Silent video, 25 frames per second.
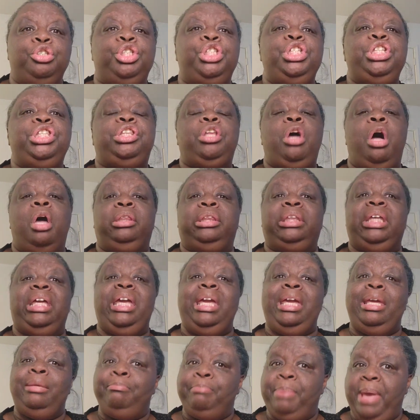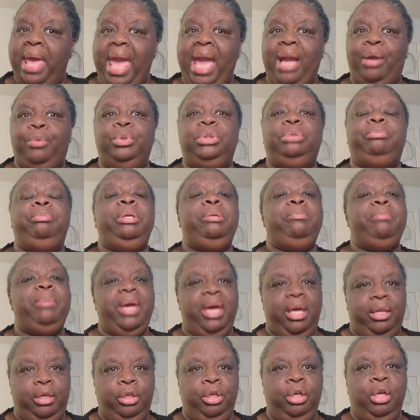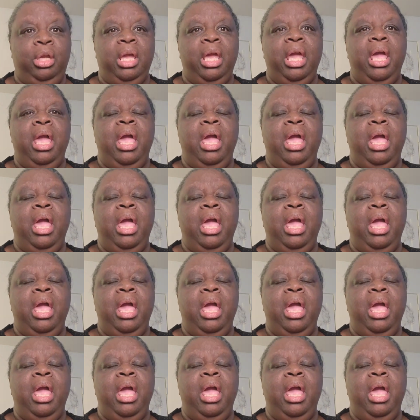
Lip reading: She thought the impact would be better.